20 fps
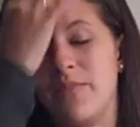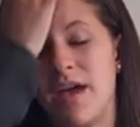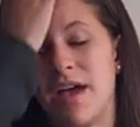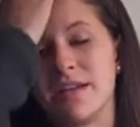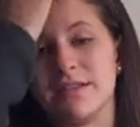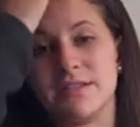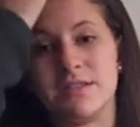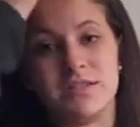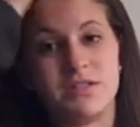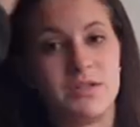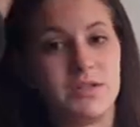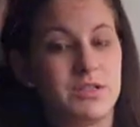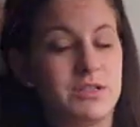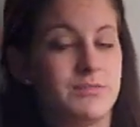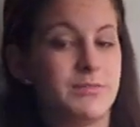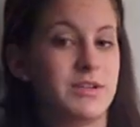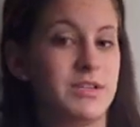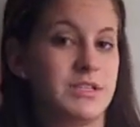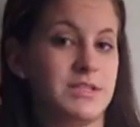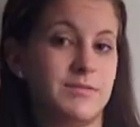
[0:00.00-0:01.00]
has the students
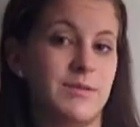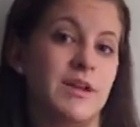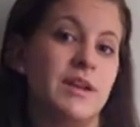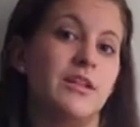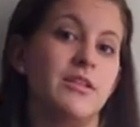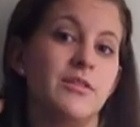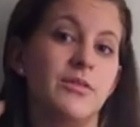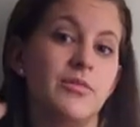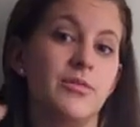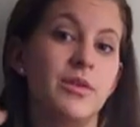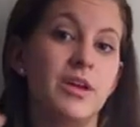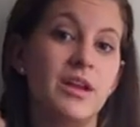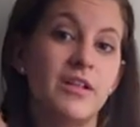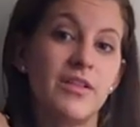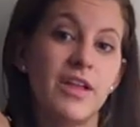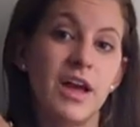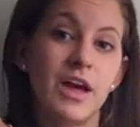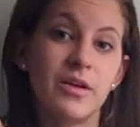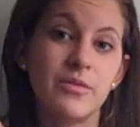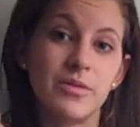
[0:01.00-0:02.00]
participate in the read
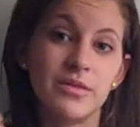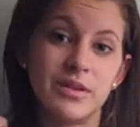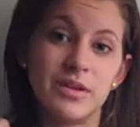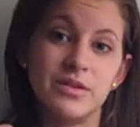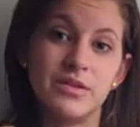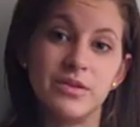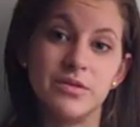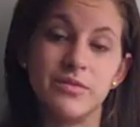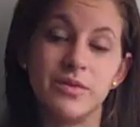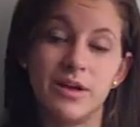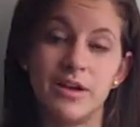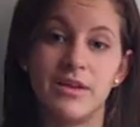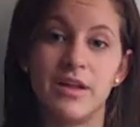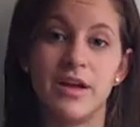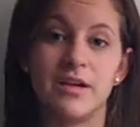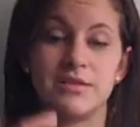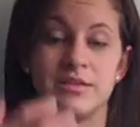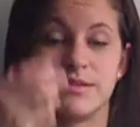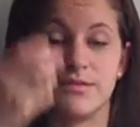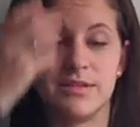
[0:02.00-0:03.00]
aloud when they do read
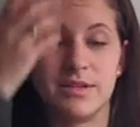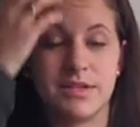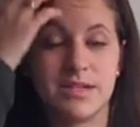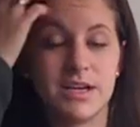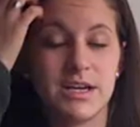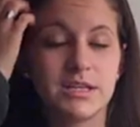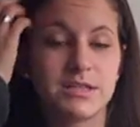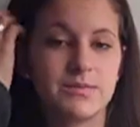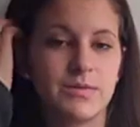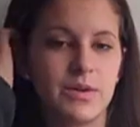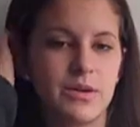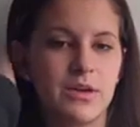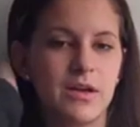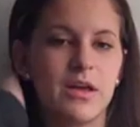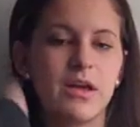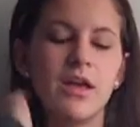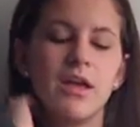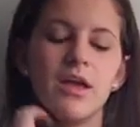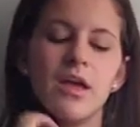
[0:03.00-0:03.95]
alouds of the textbook,